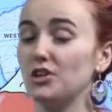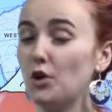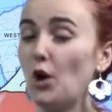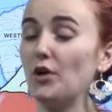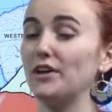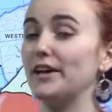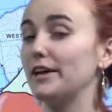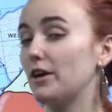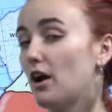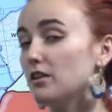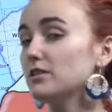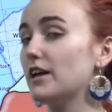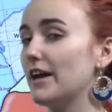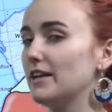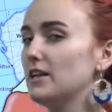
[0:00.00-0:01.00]
calling it cotton
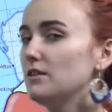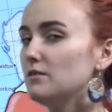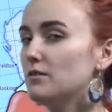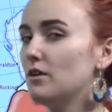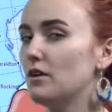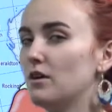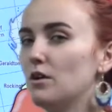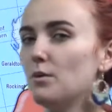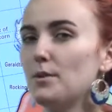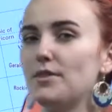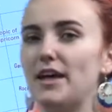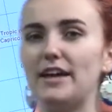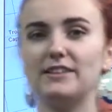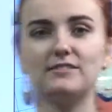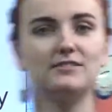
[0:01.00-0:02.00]
candy, but
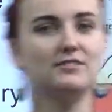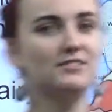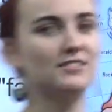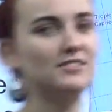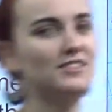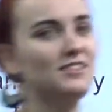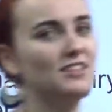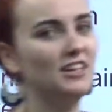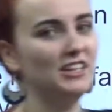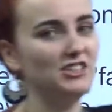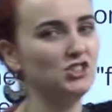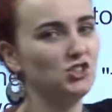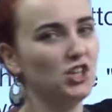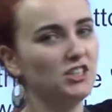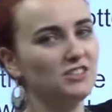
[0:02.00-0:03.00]
then it's
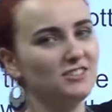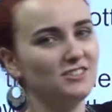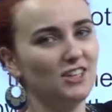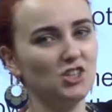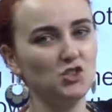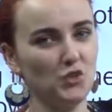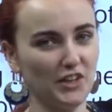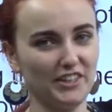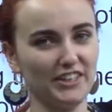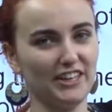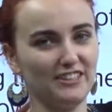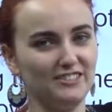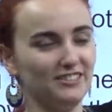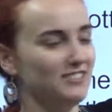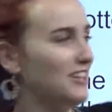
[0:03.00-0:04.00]
just
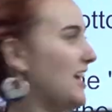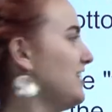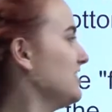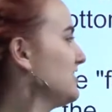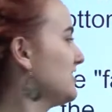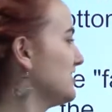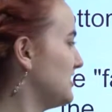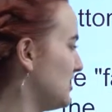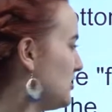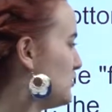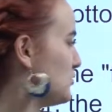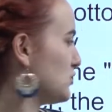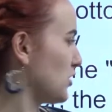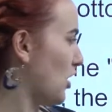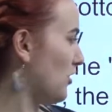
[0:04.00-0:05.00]
Australia that
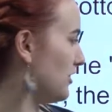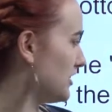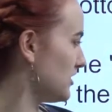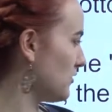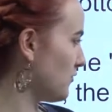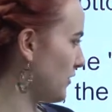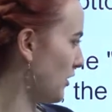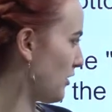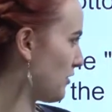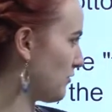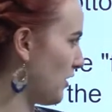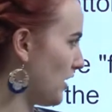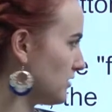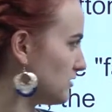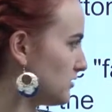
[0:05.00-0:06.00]
continues to call it fairy
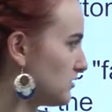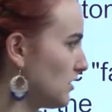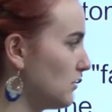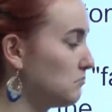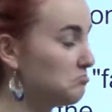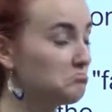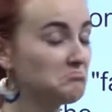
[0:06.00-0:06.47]
floss. So